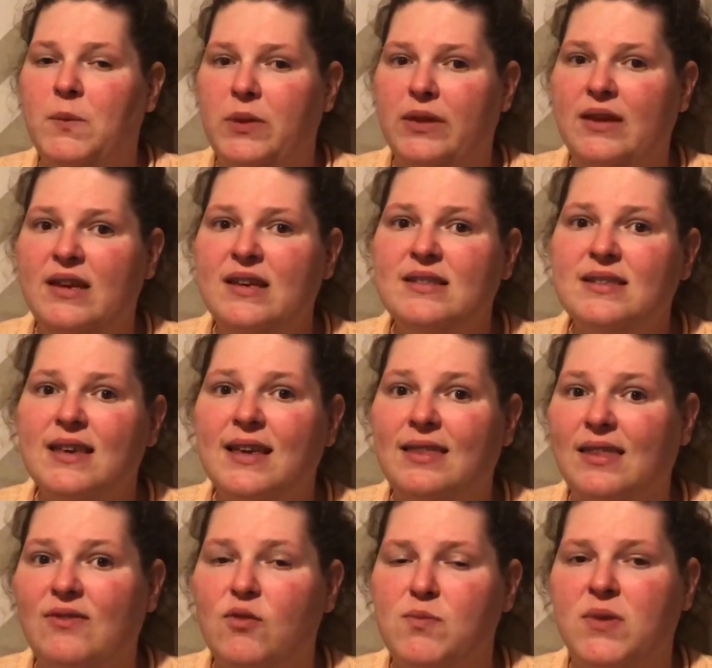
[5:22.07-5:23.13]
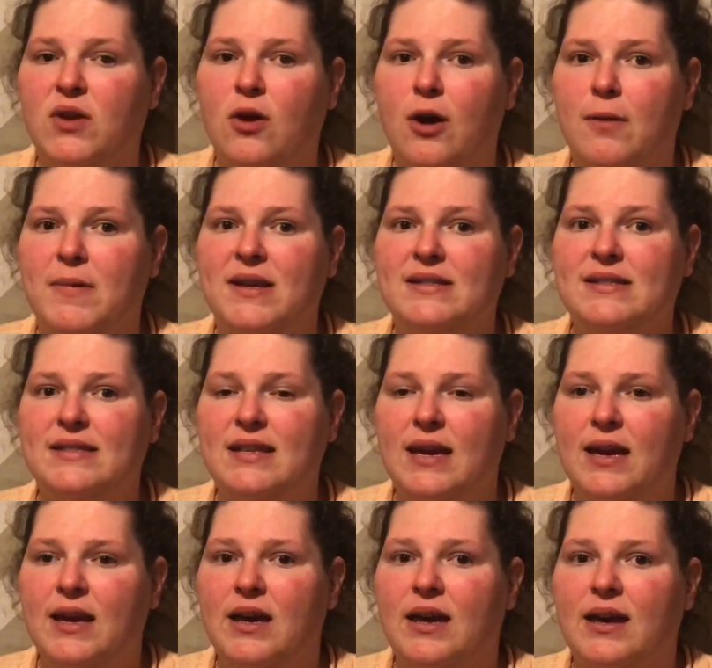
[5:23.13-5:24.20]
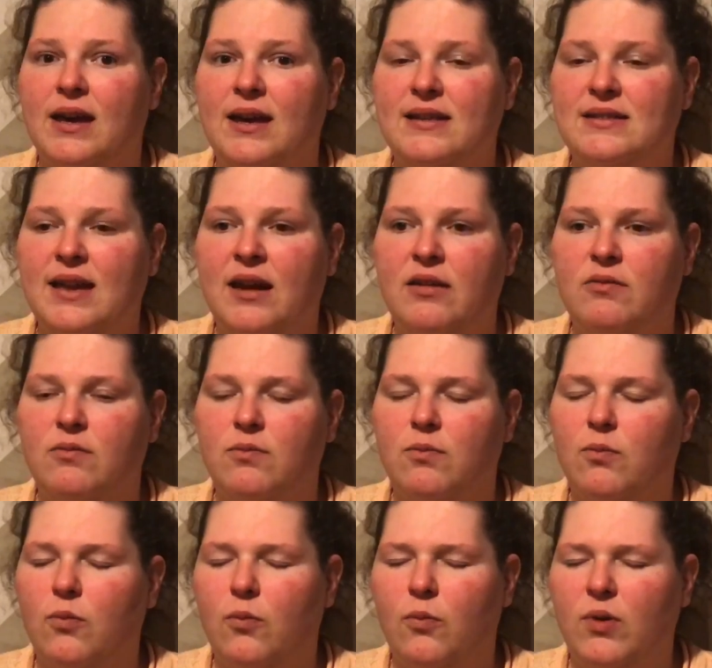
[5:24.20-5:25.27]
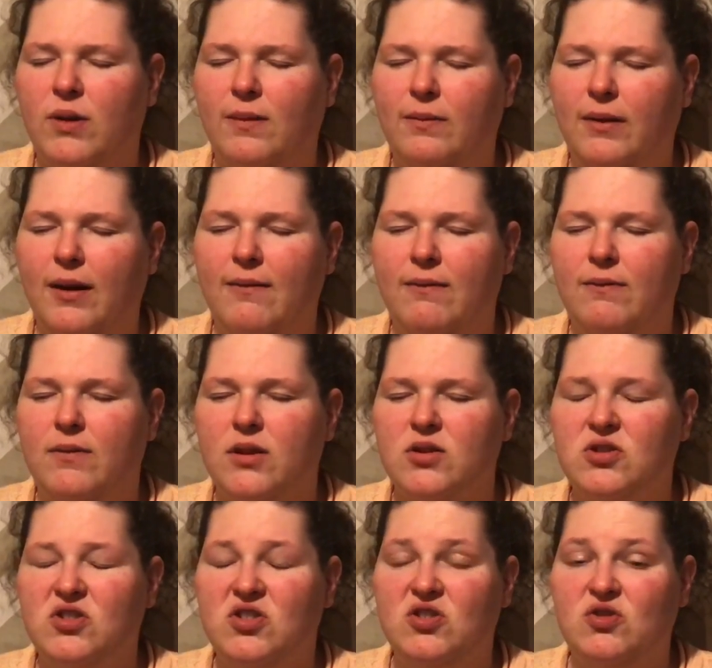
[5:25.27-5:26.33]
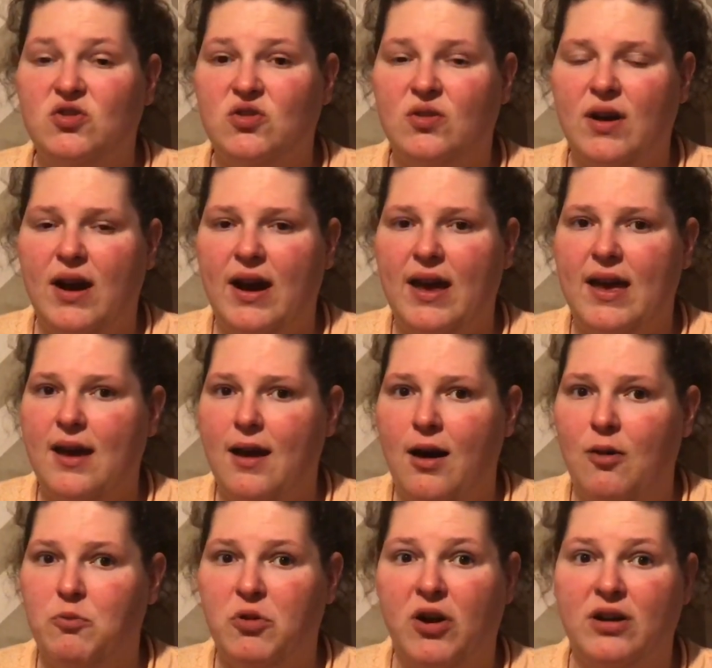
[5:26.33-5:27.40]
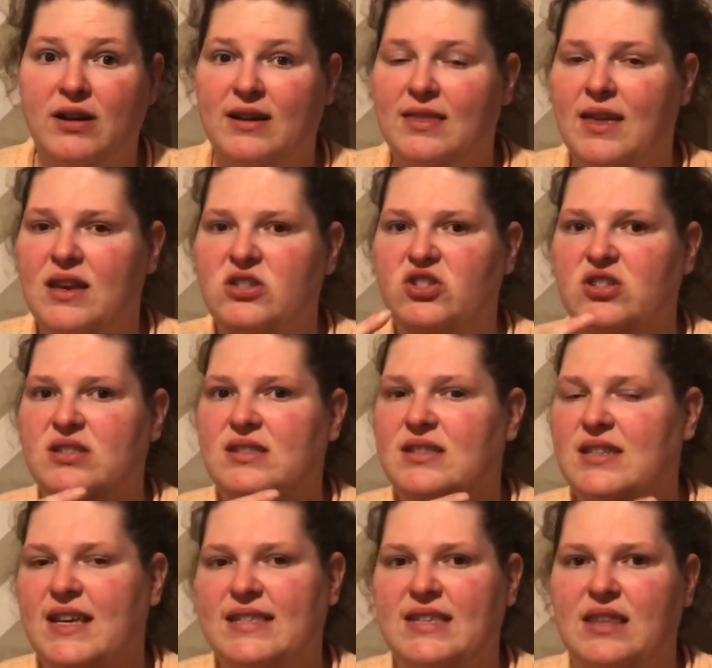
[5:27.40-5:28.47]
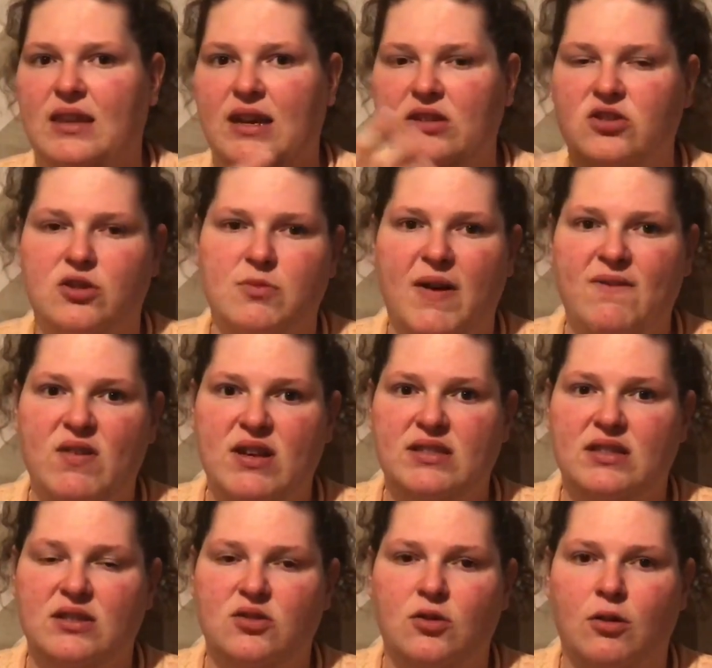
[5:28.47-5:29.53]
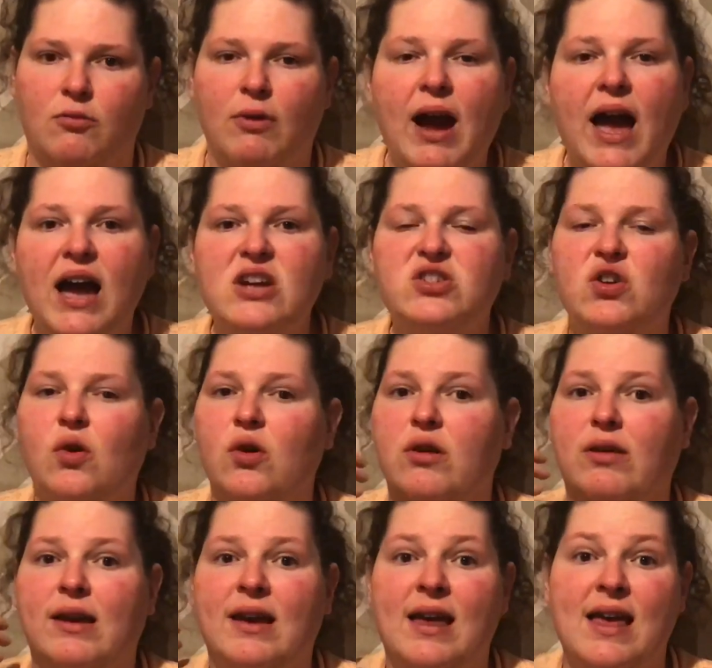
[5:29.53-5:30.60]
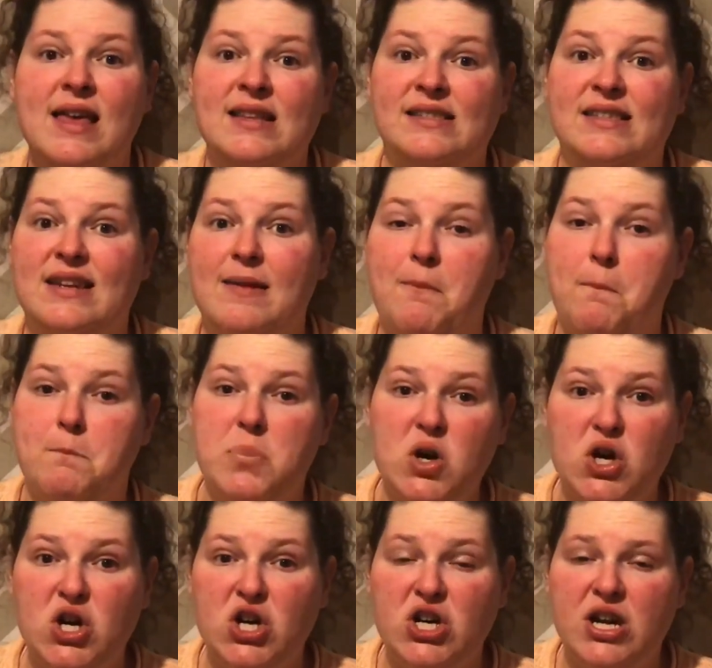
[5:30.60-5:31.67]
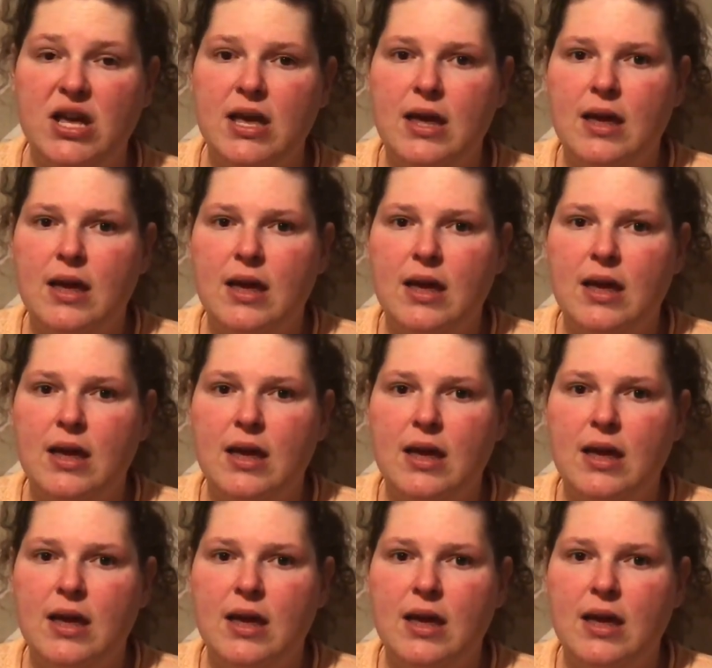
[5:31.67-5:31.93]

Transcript: please like leave them in the comments, because I would love to try a product that just doesn't like turn my face into a rash or like an instant burn.